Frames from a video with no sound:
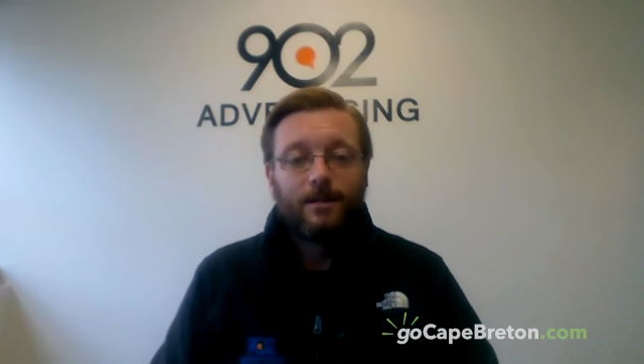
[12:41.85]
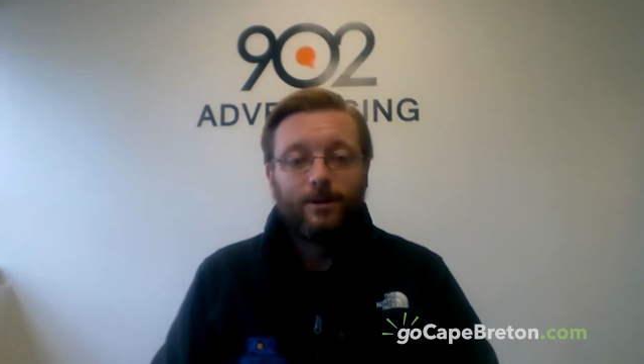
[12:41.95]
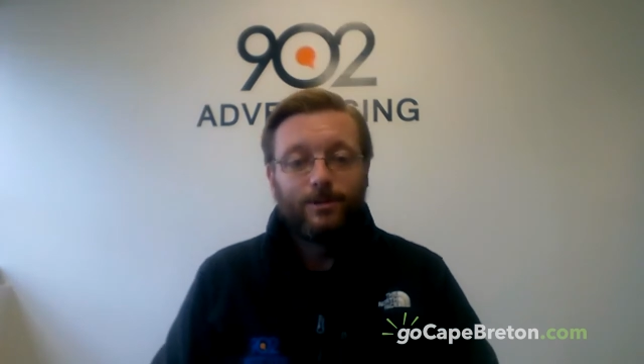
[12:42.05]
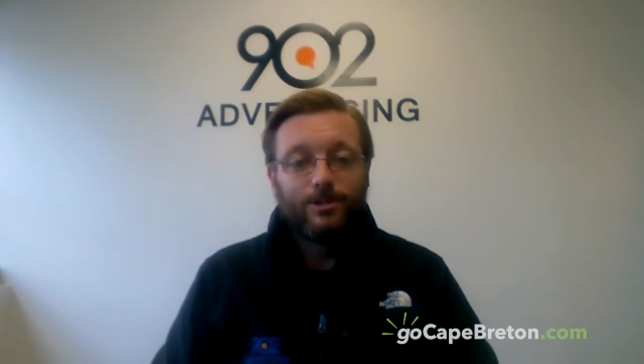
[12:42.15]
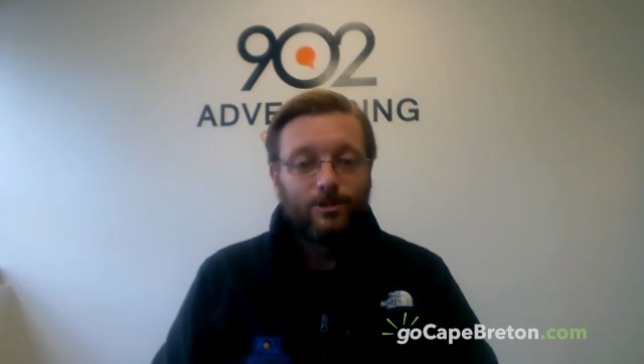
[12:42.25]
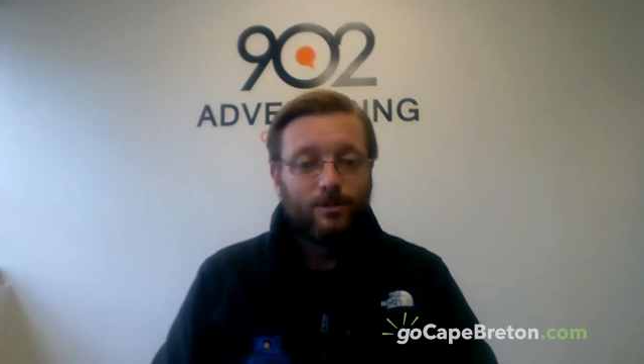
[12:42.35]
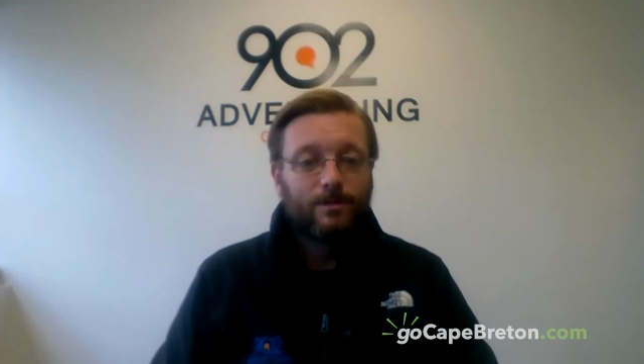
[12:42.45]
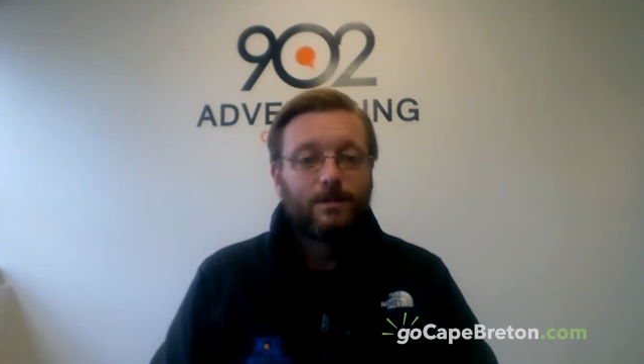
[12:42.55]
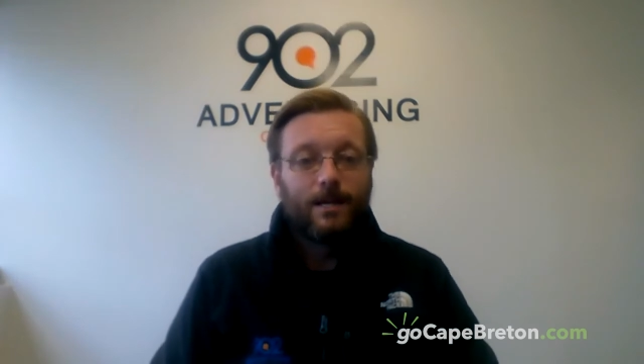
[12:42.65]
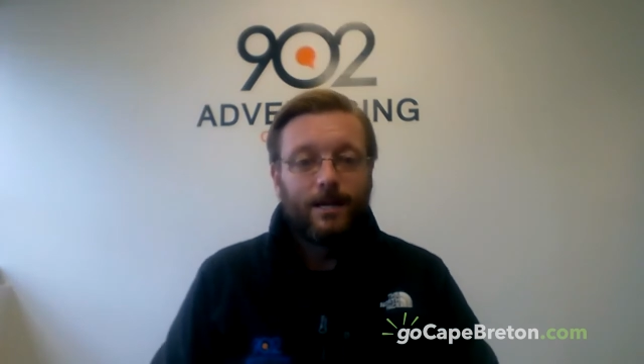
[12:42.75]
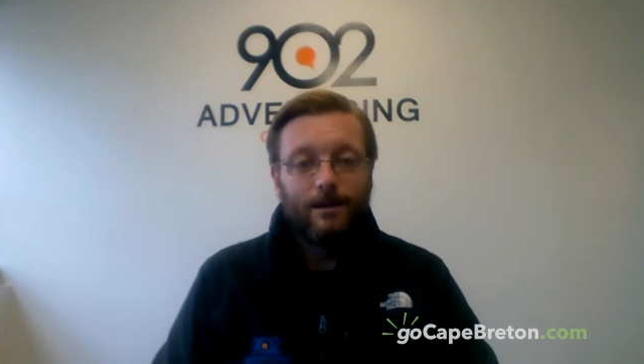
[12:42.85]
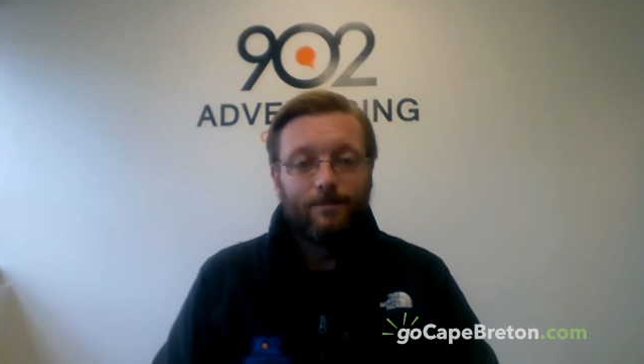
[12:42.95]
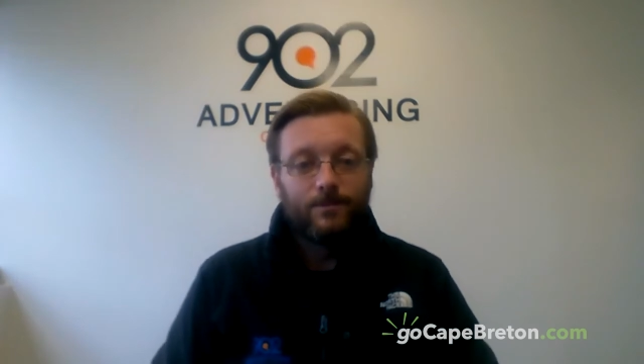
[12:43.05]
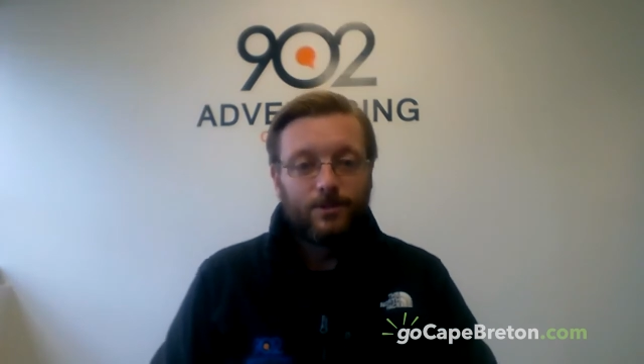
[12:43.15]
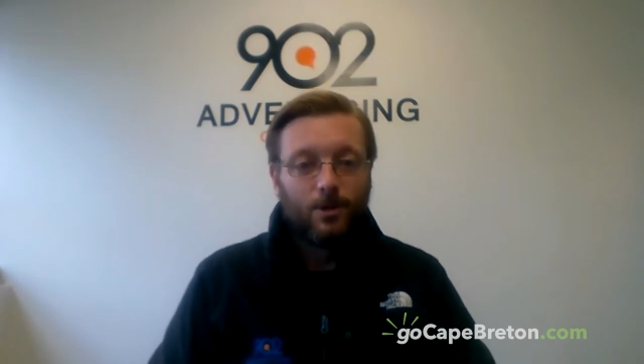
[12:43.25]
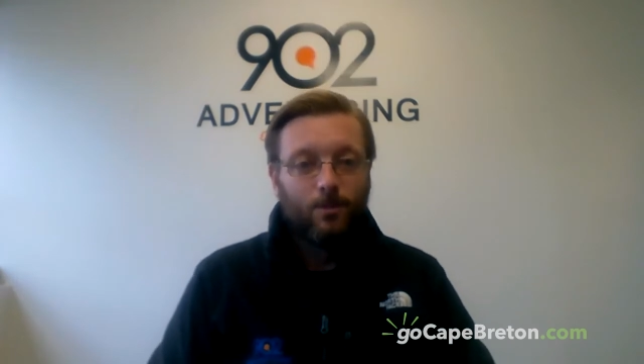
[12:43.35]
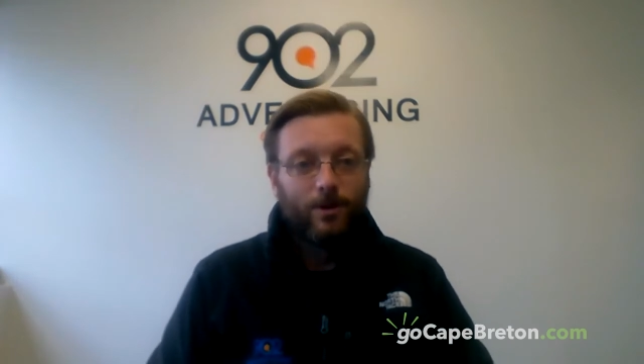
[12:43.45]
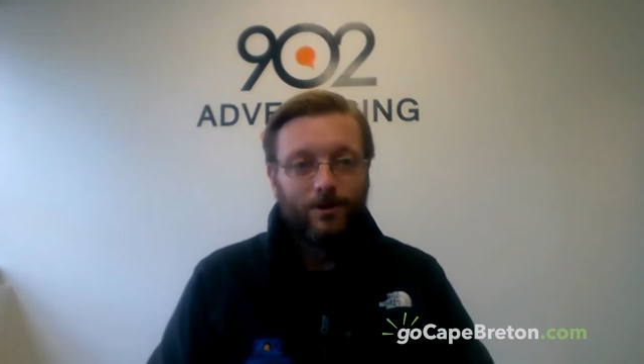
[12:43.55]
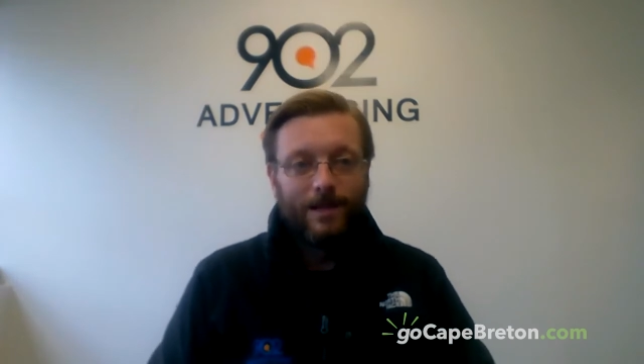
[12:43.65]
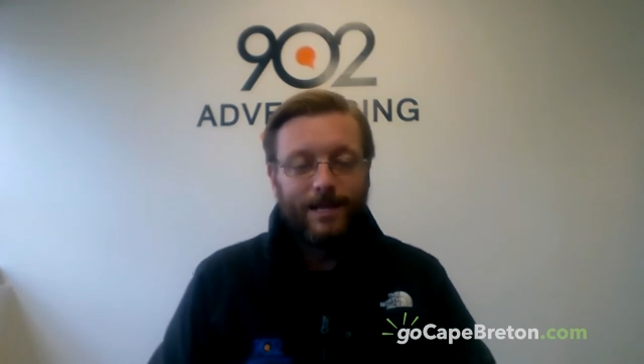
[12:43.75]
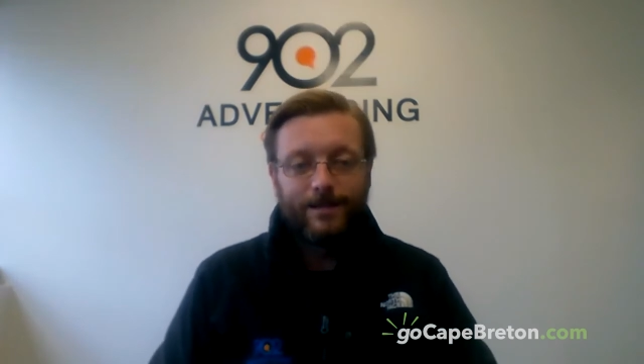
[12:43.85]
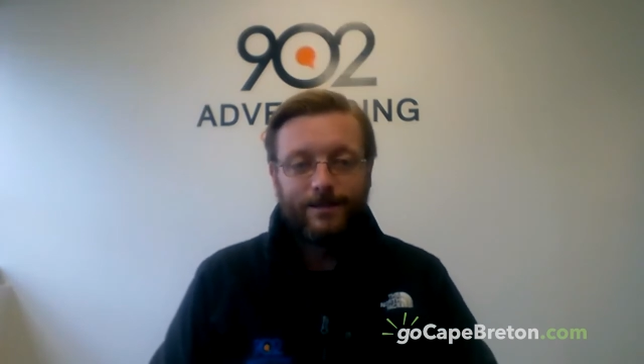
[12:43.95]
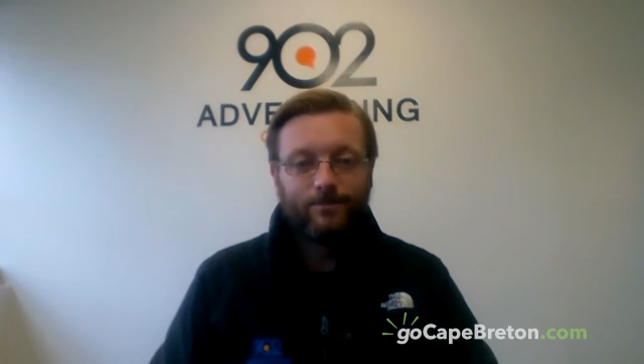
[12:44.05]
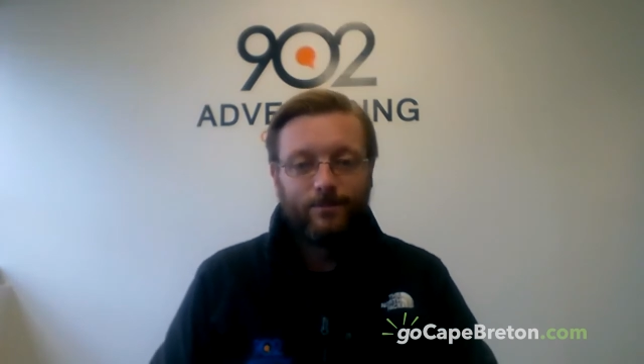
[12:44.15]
which is good. So we're like,